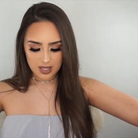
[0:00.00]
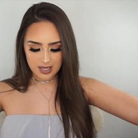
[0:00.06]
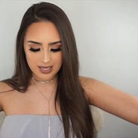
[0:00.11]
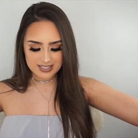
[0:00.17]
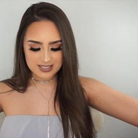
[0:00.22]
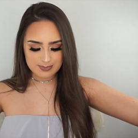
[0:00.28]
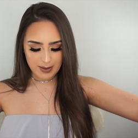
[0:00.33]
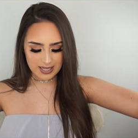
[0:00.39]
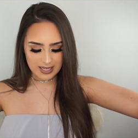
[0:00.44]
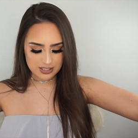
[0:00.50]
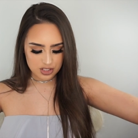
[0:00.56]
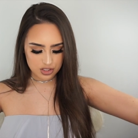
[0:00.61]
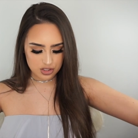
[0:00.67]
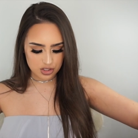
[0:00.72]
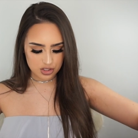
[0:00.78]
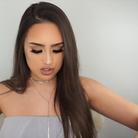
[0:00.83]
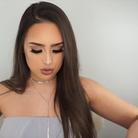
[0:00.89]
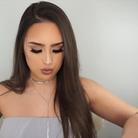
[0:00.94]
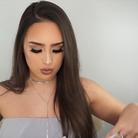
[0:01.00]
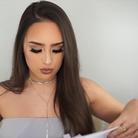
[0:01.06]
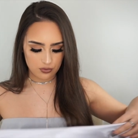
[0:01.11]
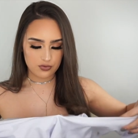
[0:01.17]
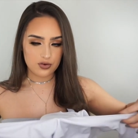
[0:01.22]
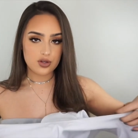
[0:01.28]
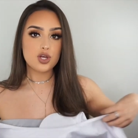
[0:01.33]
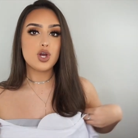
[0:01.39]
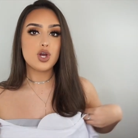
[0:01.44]
it's best to just sort
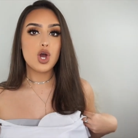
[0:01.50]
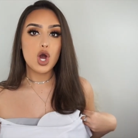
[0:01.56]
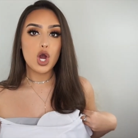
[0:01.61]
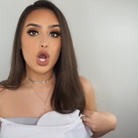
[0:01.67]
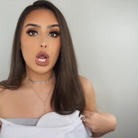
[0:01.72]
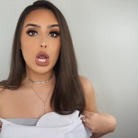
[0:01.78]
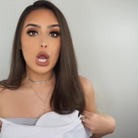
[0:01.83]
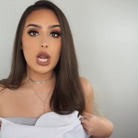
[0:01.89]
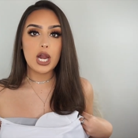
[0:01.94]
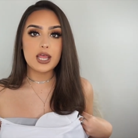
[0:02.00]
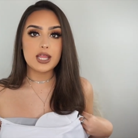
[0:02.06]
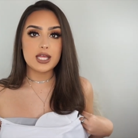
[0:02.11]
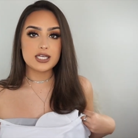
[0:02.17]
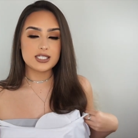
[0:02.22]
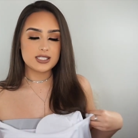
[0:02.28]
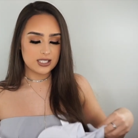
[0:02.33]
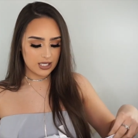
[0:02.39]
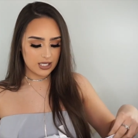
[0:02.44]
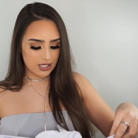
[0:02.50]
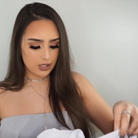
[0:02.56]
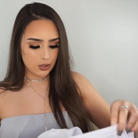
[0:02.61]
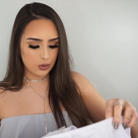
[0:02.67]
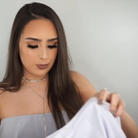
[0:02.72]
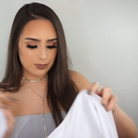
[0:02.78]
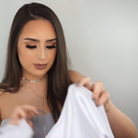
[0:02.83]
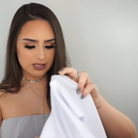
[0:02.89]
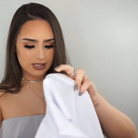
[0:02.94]
of go like this
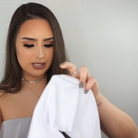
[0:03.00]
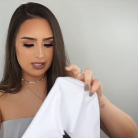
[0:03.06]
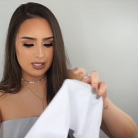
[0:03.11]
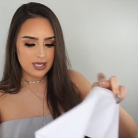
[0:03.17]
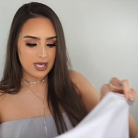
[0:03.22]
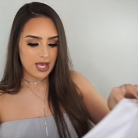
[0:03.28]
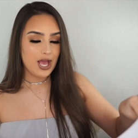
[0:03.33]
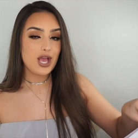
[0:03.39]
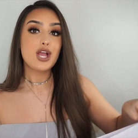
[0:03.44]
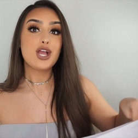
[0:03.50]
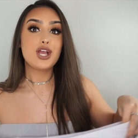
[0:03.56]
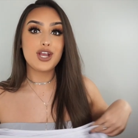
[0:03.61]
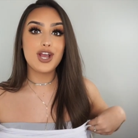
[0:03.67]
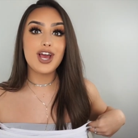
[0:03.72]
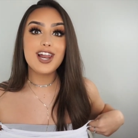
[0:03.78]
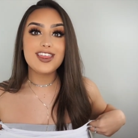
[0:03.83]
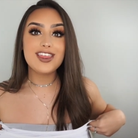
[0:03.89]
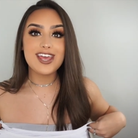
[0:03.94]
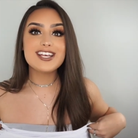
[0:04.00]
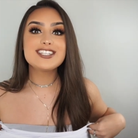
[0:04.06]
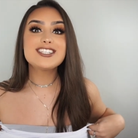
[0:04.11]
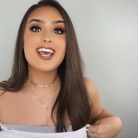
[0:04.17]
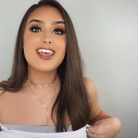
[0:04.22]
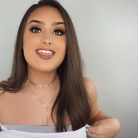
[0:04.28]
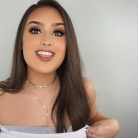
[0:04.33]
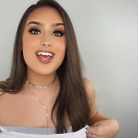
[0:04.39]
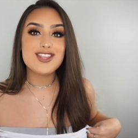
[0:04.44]
oops Go at this
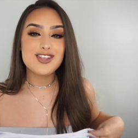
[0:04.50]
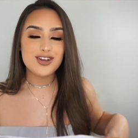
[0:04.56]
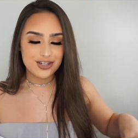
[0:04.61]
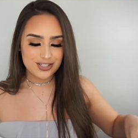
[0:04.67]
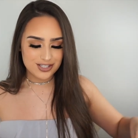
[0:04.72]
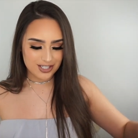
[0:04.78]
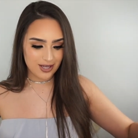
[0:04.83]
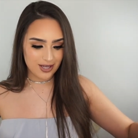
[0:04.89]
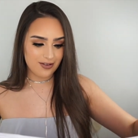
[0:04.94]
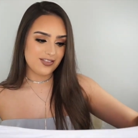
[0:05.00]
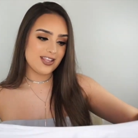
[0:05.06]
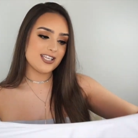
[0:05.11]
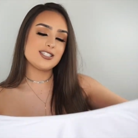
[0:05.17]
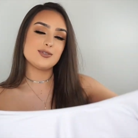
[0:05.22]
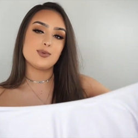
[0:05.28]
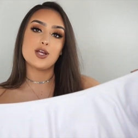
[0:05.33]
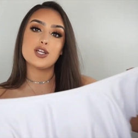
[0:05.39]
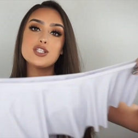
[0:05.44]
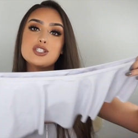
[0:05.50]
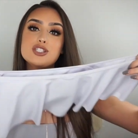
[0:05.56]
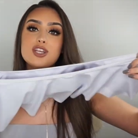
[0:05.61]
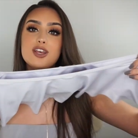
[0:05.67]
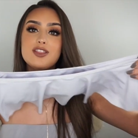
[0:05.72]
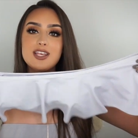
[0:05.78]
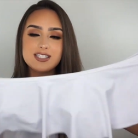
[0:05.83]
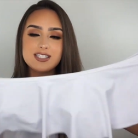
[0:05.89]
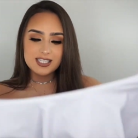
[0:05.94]
and then you're good to go with this one.
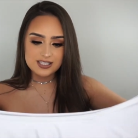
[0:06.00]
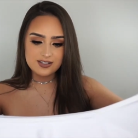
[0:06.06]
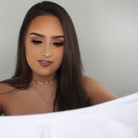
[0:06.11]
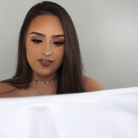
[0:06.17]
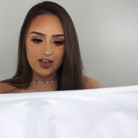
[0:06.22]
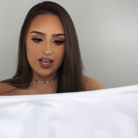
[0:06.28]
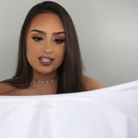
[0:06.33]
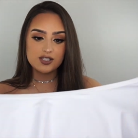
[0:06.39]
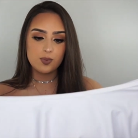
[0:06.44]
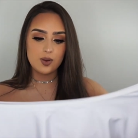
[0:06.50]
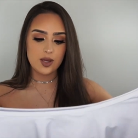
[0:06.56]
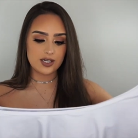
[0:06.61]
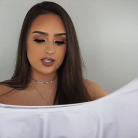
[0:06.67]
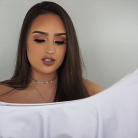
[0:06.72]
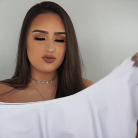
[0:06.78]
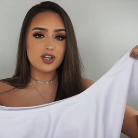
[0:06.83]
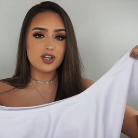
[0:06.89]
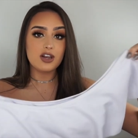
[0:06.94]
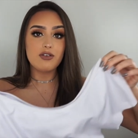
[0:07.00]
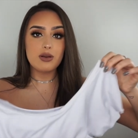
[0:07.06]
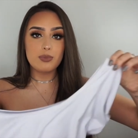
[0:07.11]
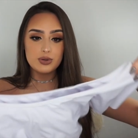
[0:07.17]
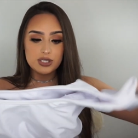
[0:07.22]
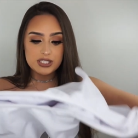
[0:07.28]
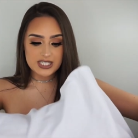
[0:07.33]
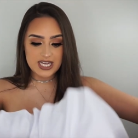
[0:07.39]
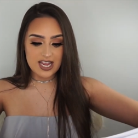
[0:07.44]
So this is the first one. It's really, really
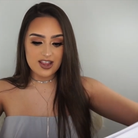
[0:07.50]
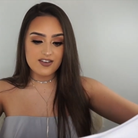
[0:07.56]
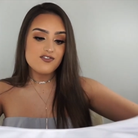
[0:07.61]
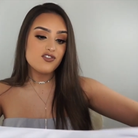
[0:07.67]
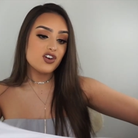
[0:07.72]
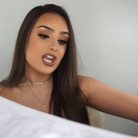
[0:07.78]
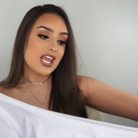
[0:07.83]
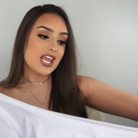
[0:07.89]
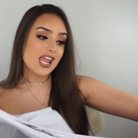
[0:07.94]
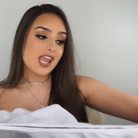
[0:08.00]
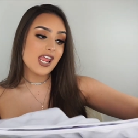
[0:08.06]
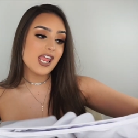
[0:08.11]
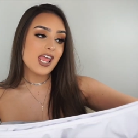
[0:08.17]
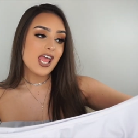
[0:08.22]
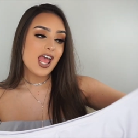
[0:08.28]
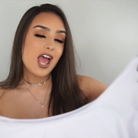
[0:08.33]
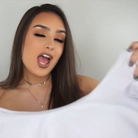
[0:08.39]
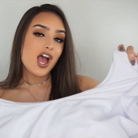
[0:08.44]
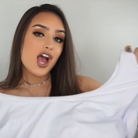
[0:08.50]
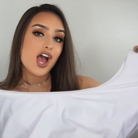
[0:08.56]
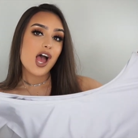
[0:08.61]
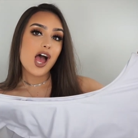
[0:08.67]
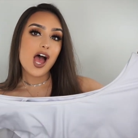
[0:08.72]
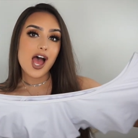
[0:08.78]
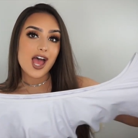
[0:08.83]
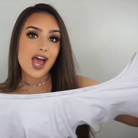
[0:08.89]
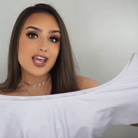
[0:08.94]
pretty, frilly,
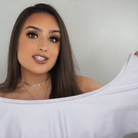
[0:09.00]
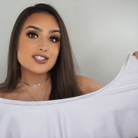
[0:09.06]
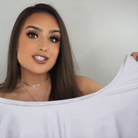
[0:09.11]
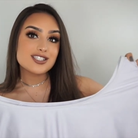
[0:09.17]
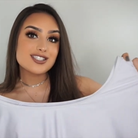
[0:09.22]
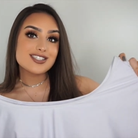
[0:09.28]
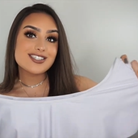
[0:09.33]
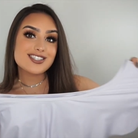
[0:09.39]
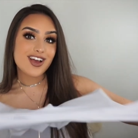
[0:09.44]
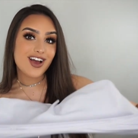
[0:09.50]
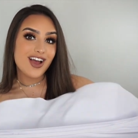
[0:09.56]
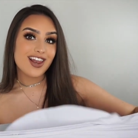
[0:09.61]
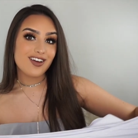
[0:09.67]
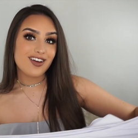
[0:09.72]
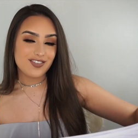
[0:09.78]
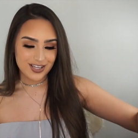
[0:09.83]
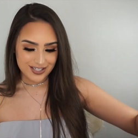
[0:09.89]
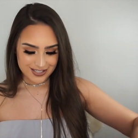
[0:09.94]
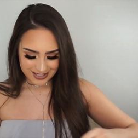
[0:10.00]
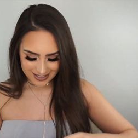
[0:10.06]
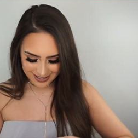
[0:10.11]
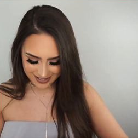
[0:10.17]
and I love it.